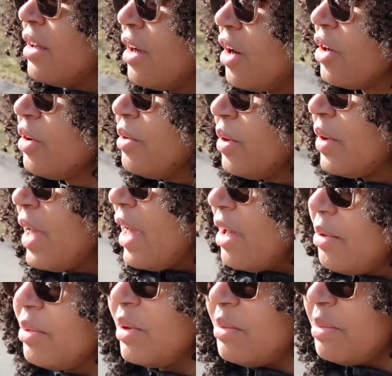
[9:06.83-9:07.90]
Are you
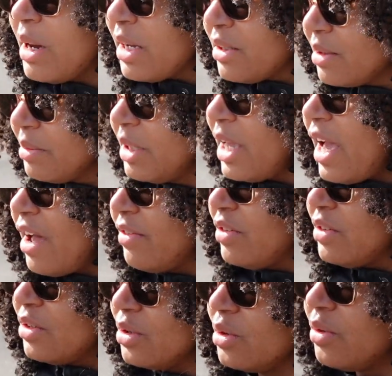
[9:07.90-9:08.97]
okay with possibly
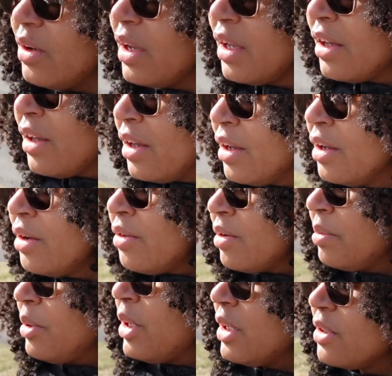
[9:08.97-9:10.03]
having to
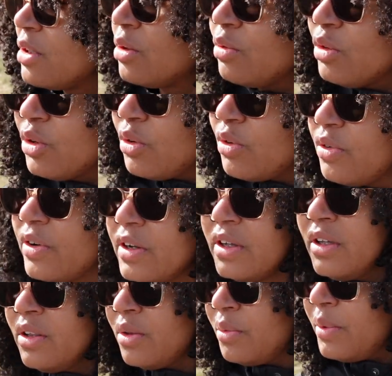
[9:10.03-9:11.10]
replace the roof,
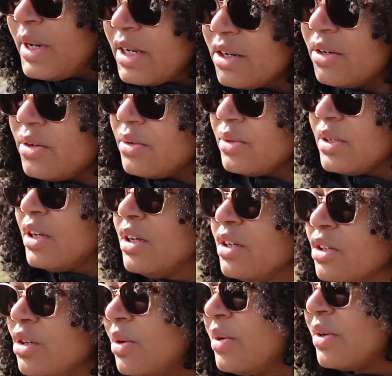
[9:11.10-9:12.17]
the windows,
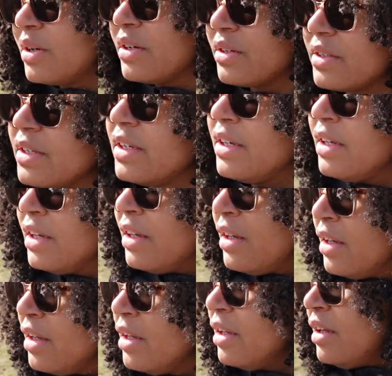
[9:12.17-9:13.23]
doors?
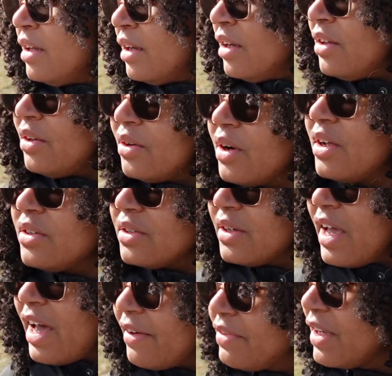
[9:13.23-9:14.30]
You also
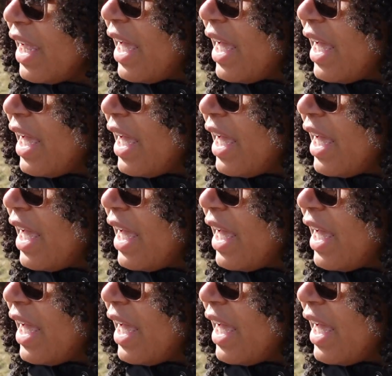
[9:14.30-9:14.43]
have to